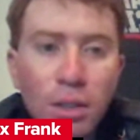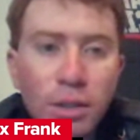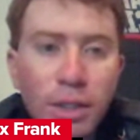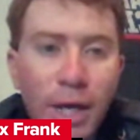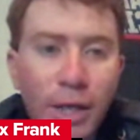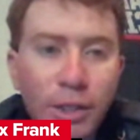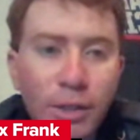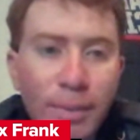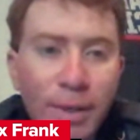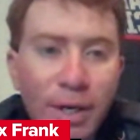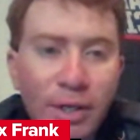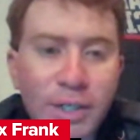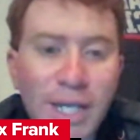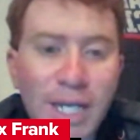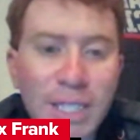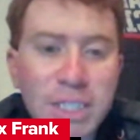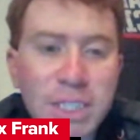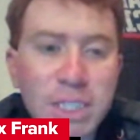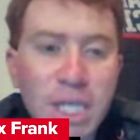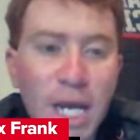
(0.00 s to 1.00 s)
Now, the
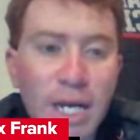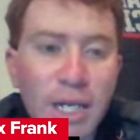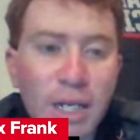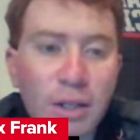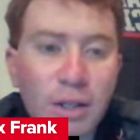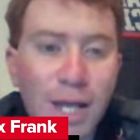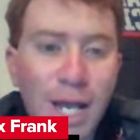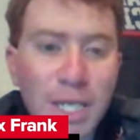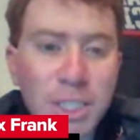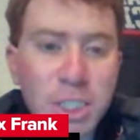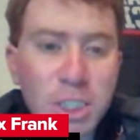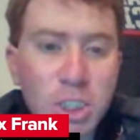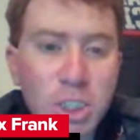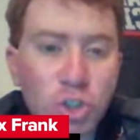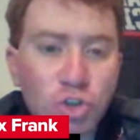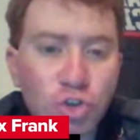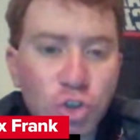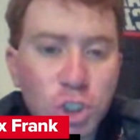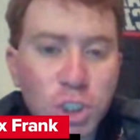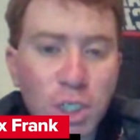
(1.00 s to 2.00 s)
Bearcats signing class is
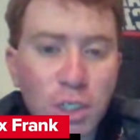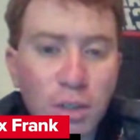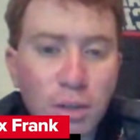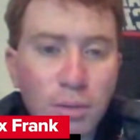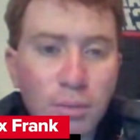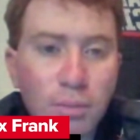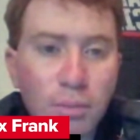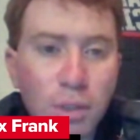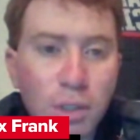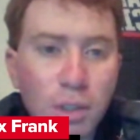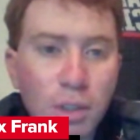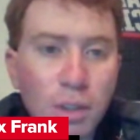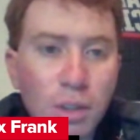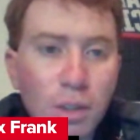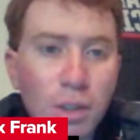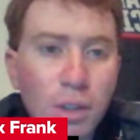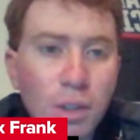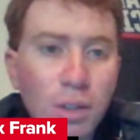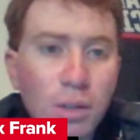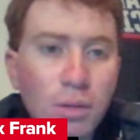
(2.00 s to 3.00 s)
interesting
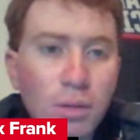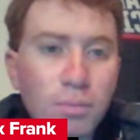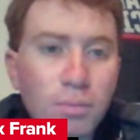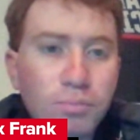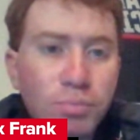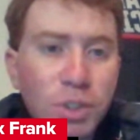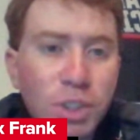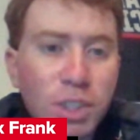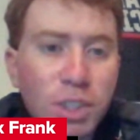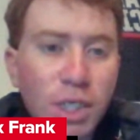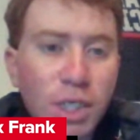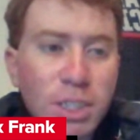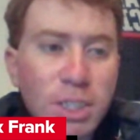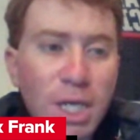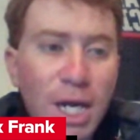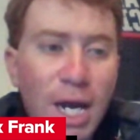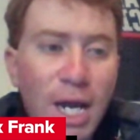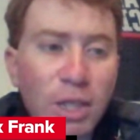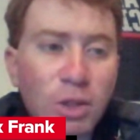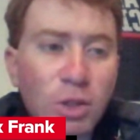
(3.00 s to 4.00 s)
because
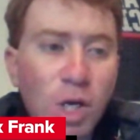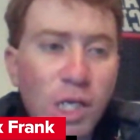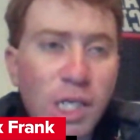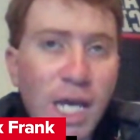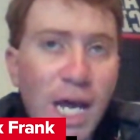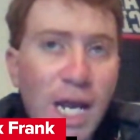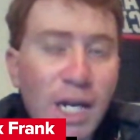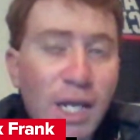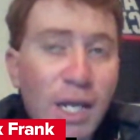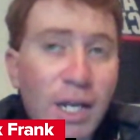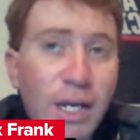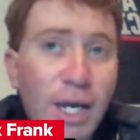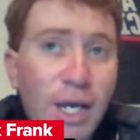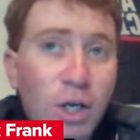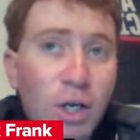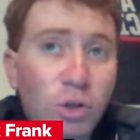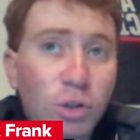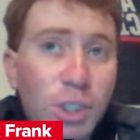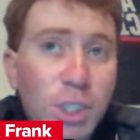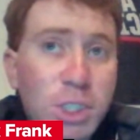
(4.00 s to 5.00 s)
I look at it and
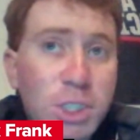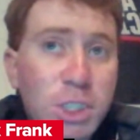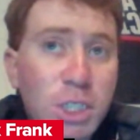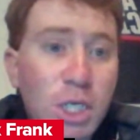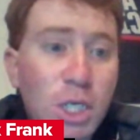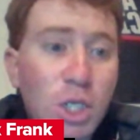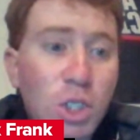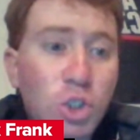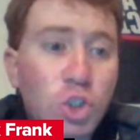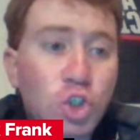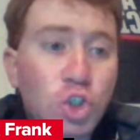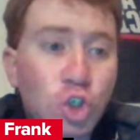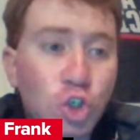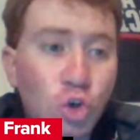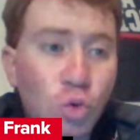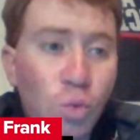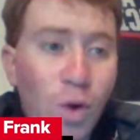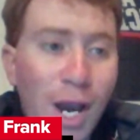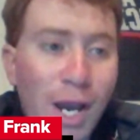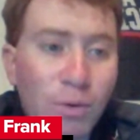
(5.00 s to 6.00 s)
I only see
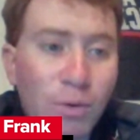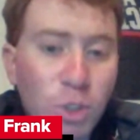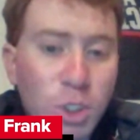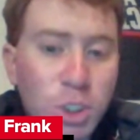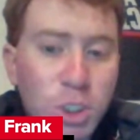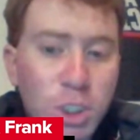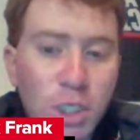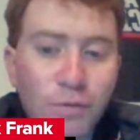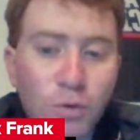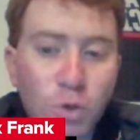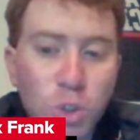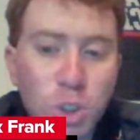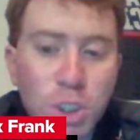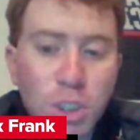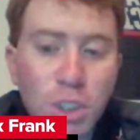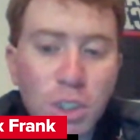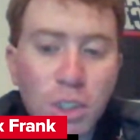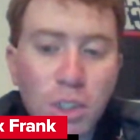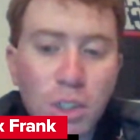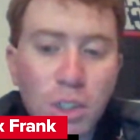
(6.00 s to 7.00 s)
two wide receivers,